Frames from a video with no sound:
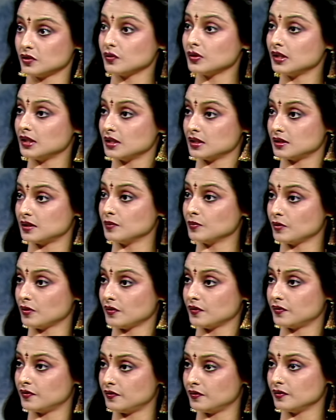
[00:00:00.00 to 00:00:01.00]
really a symbol
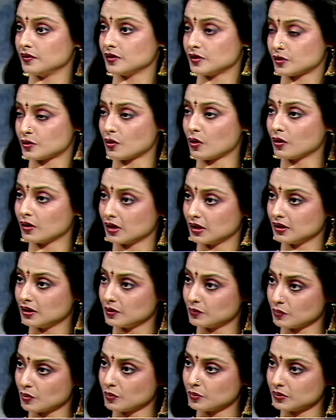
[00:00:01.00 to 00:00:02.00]
of a strong
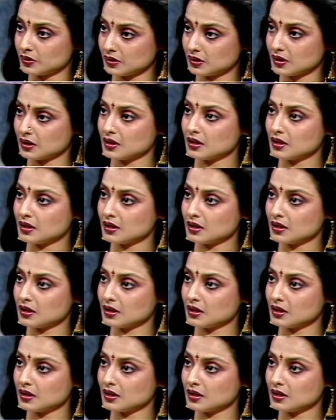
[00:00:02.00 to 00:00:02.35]
Indian woman,